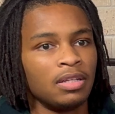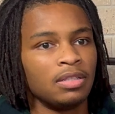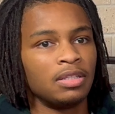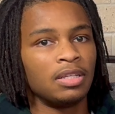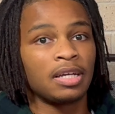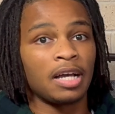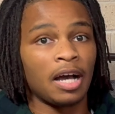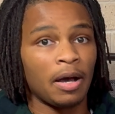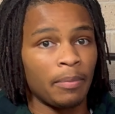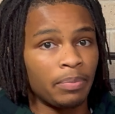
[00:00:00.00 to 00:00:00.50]
the
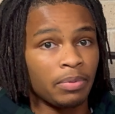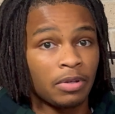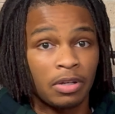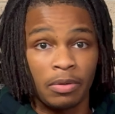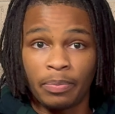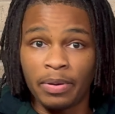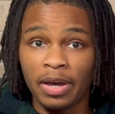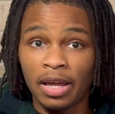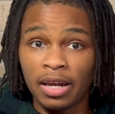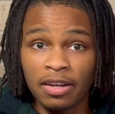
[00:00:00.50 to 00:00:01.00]

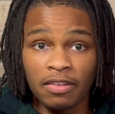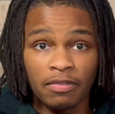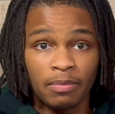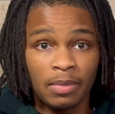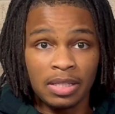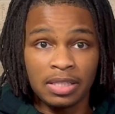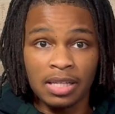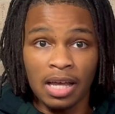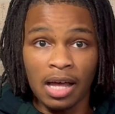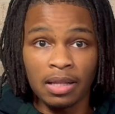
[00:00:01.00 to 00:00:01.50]
competitive
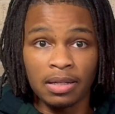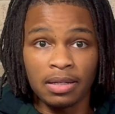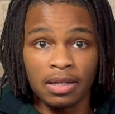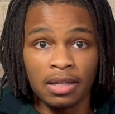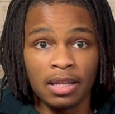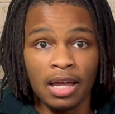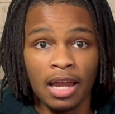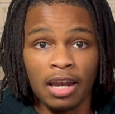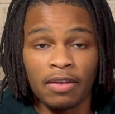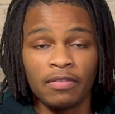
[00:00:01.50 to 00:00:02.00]
mentality. A
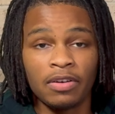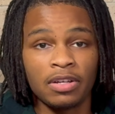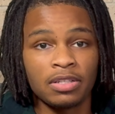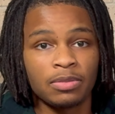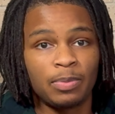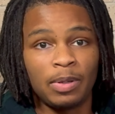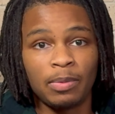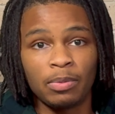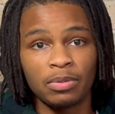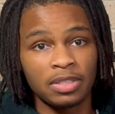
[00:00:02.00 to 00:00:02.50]
lot of us,
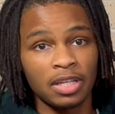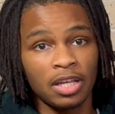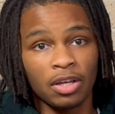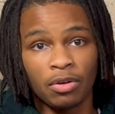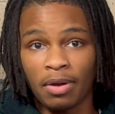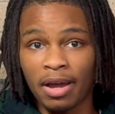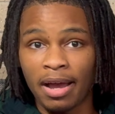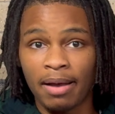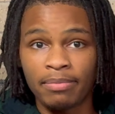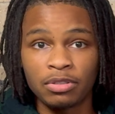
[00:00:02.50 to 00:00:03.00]
people say
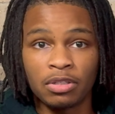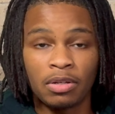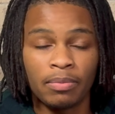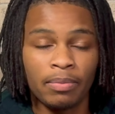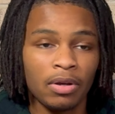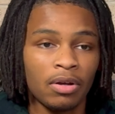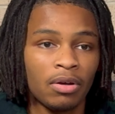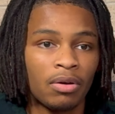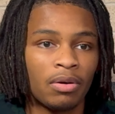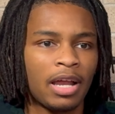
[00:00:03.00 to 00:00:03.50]
crabs in the
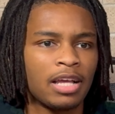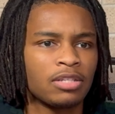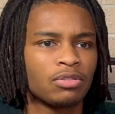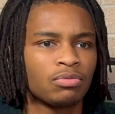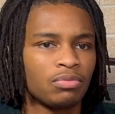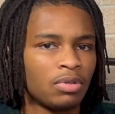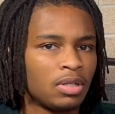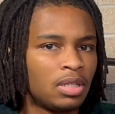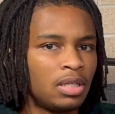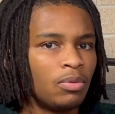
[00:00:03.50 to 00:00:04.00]
barrel. That's
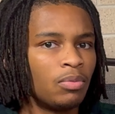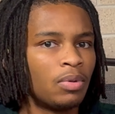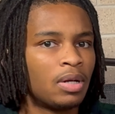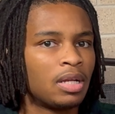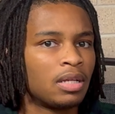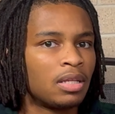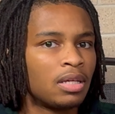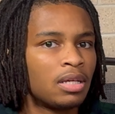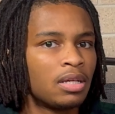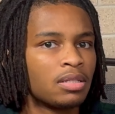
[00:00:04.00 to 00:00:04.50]
really what
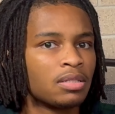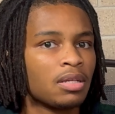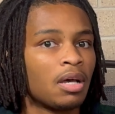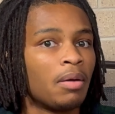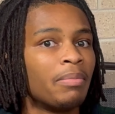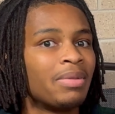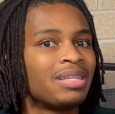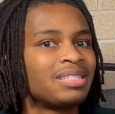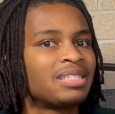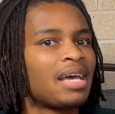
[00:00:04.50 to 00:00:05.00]
it is, a
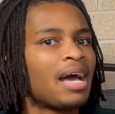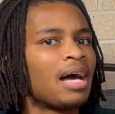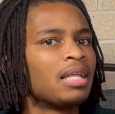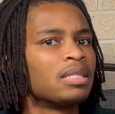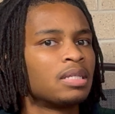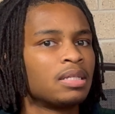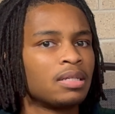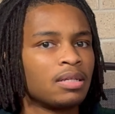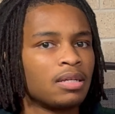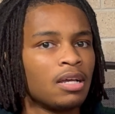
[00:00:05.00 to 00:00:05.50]

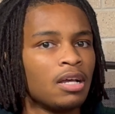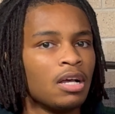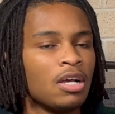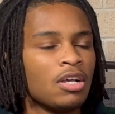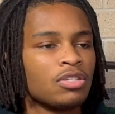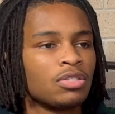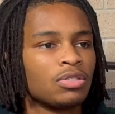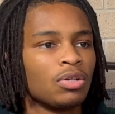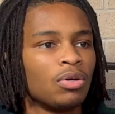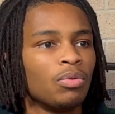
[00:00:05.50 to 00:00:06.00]
mentality.
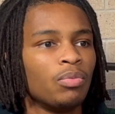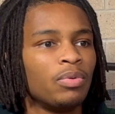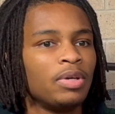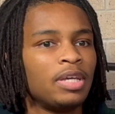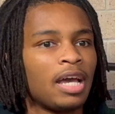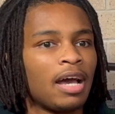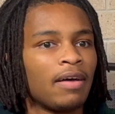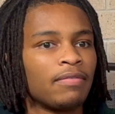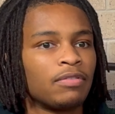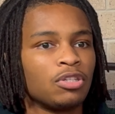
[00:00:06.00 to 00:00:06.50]
So we
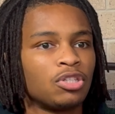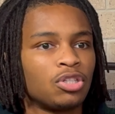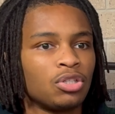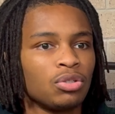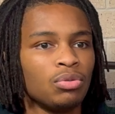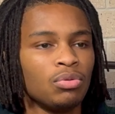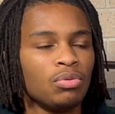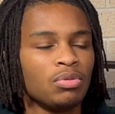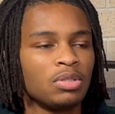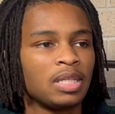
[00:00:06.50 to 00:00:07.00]
have to
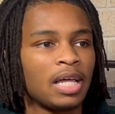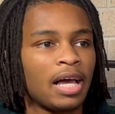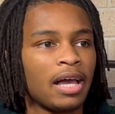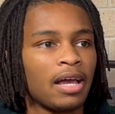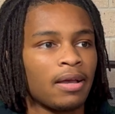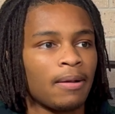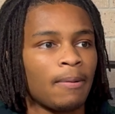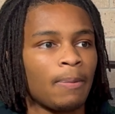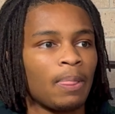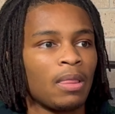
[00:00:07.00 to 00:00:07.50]
choose, like,
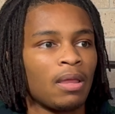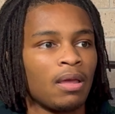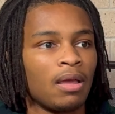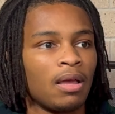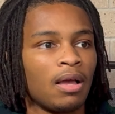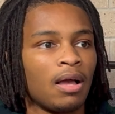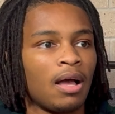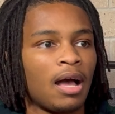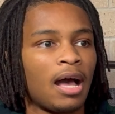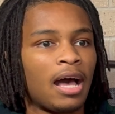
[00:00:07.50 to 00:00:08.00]

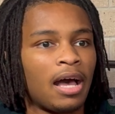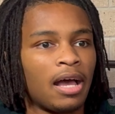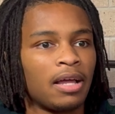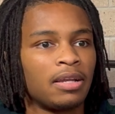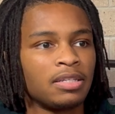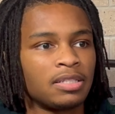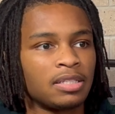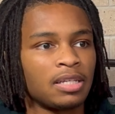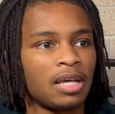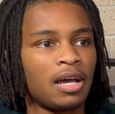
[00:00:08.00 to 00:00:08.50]
I
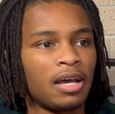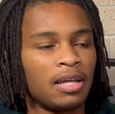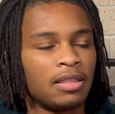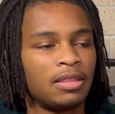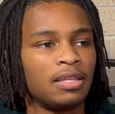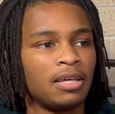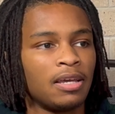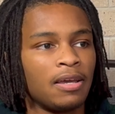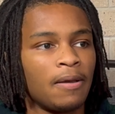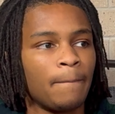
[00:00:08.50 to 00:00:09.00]
decide
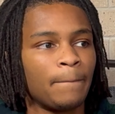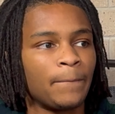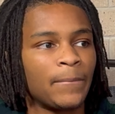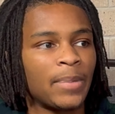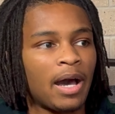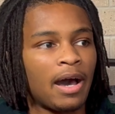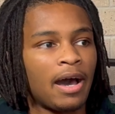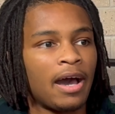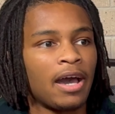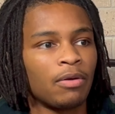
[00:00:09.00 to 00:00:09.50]
that
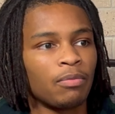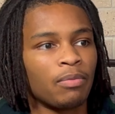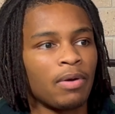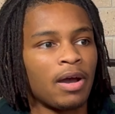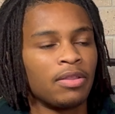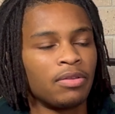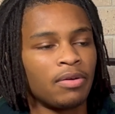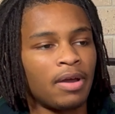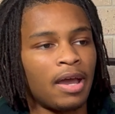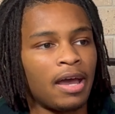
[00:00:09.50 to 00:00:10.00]
I'd
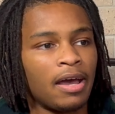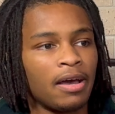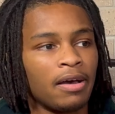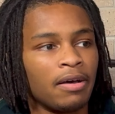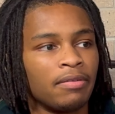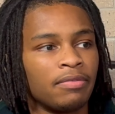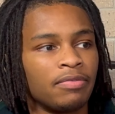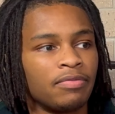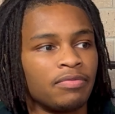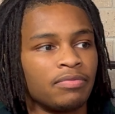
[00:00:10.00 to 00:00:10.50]
rather have